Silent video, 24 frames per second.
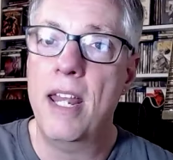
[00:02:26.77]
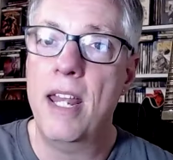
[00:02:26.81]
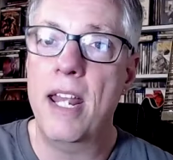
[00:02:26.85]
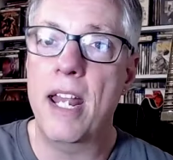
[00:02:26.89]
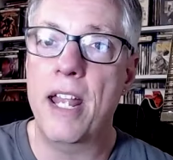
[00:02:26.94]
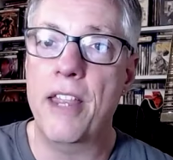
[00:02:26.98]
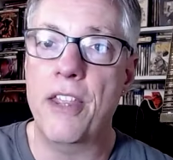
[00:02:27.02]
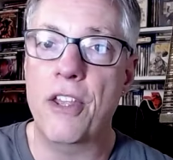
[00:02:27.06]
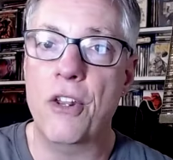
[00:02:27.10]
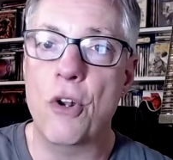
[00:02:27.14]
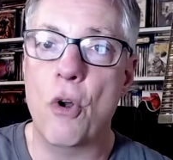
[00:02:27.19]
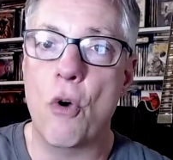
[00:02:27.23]

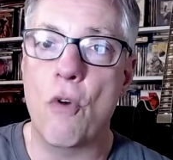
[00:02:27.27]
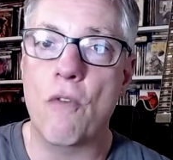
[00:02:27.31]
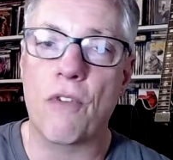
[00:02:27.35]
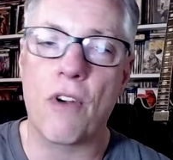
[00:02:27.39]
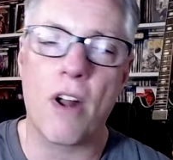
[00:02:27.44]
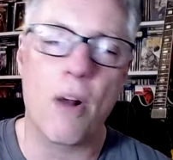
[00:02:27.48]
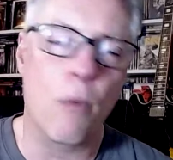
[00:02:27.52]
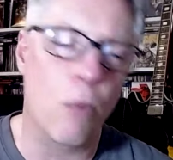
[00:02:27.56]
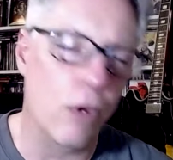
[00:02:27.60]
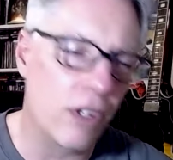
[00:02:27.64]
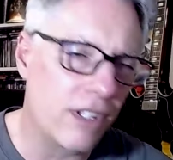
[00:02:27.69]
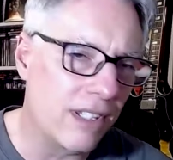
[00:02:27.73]
And then over
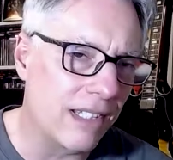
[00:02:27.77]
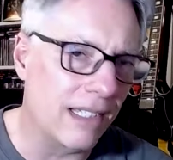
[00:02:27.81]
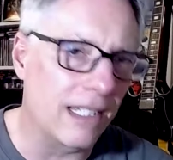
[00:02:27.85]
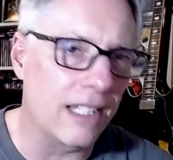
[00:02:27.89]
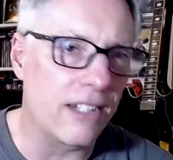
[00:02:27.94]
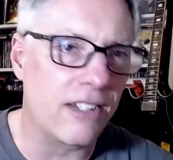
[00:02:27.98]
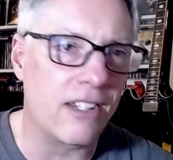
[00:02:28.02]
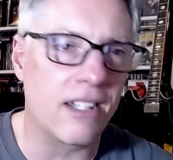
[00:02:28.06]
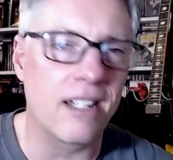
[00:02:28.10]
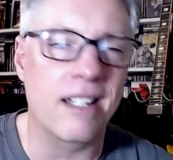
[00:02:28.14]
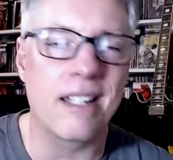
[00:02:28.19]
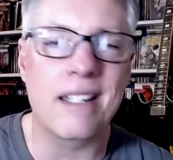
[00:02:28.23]
on what's
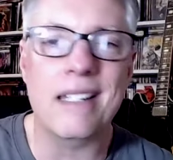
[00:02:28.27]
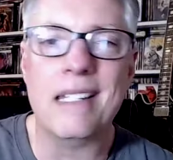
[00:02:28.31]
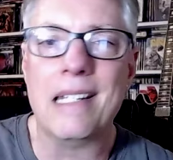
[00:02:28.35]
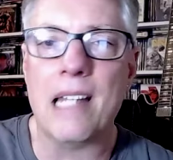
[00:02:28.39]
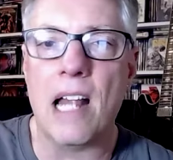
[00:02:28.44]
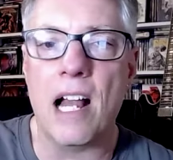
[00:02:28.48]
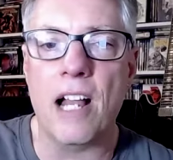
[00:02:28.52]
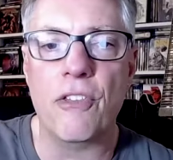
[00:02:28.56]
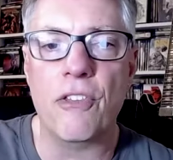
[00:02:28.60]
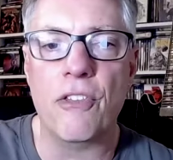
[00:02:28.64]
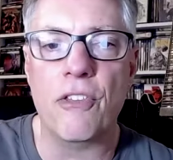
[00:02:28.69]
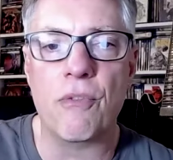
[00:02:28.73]
listed as
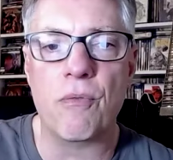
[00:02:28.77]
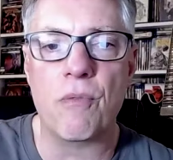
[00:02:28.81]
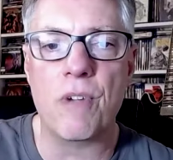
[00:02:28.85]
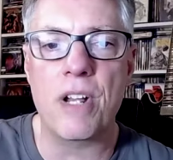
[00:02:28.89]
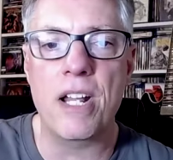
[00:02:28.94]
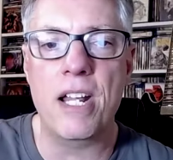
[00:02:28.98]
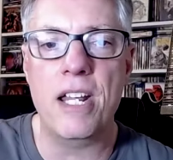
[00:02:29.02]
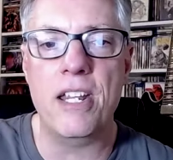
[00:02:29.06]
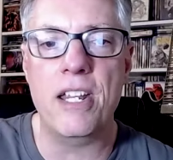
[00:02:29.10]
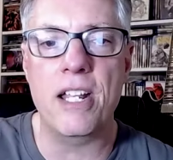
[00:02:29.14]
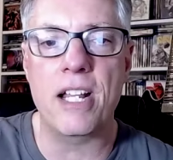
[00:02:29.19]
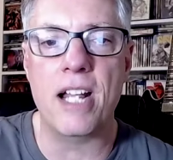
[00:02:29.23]
side
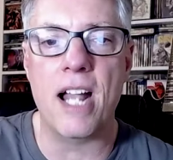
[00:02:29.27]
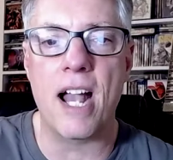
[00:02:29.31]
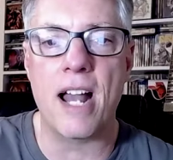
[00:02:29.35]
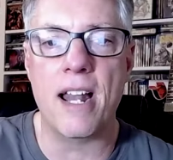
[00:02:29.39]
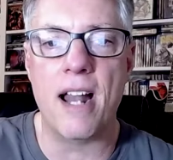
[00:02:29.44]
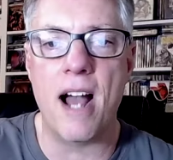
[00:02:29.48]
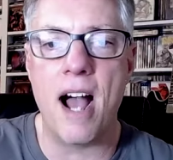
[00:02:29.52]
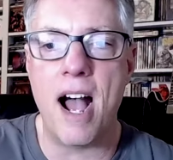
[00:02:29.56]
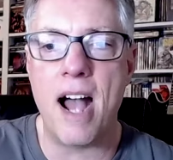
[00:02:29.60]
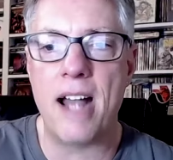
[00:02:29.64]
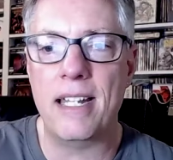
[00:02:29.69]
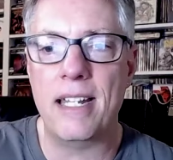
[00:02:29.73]
three, you got
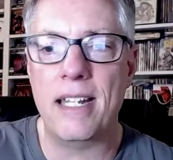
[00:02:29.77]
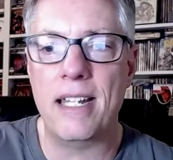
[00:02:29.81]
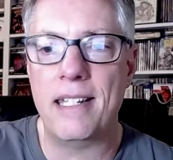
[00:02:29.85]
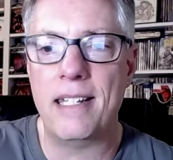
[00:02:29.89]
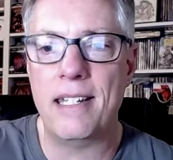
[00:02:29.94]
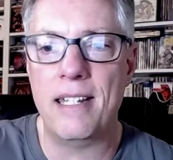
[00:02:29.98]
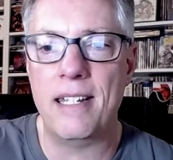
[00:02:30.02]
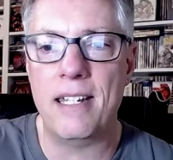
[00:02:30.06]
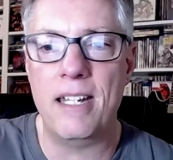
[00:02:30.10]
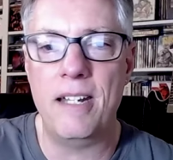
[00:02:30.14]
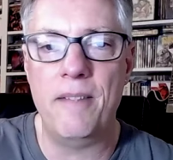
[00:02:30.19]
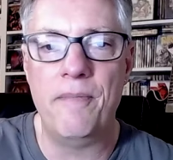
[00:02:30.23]

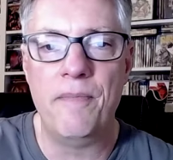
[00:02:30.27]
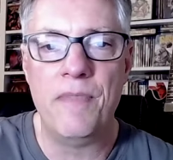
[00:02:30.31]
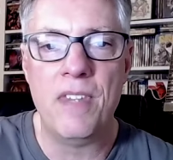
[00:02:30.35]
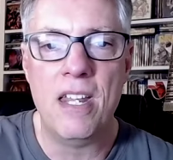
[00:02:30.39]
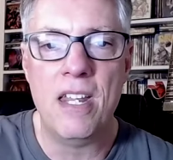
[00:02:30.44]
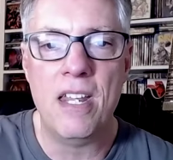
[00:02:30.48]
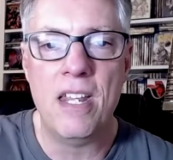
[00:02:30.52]
Odyssey,